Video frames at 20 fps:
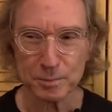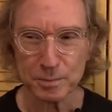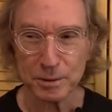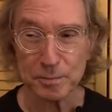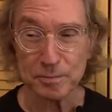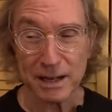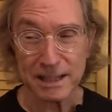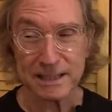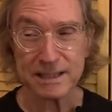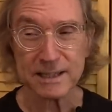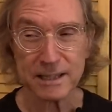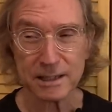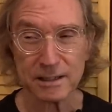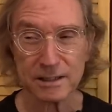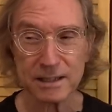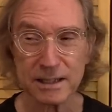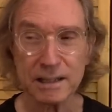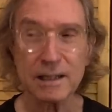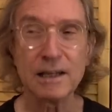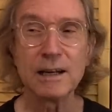But
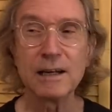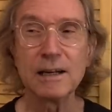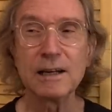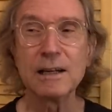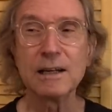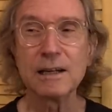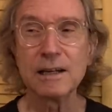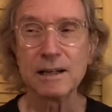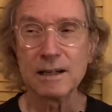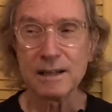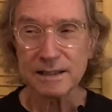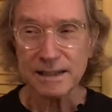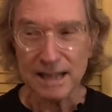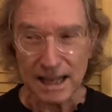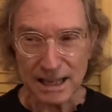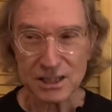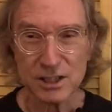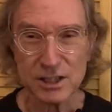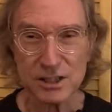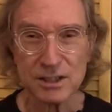basically,
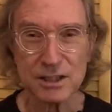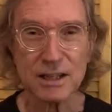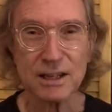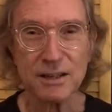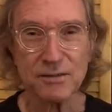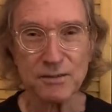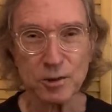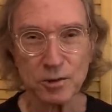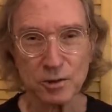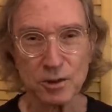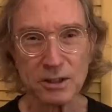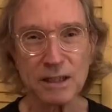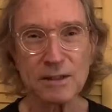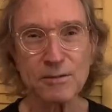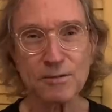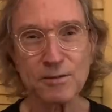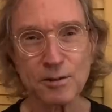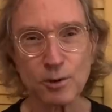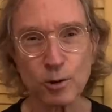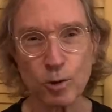yes, if you're looking
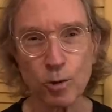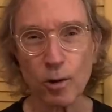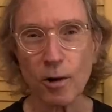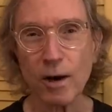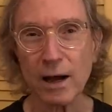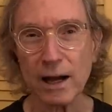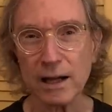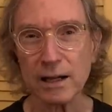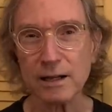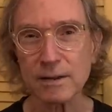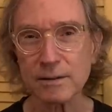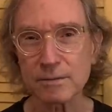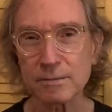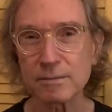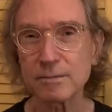for quiet,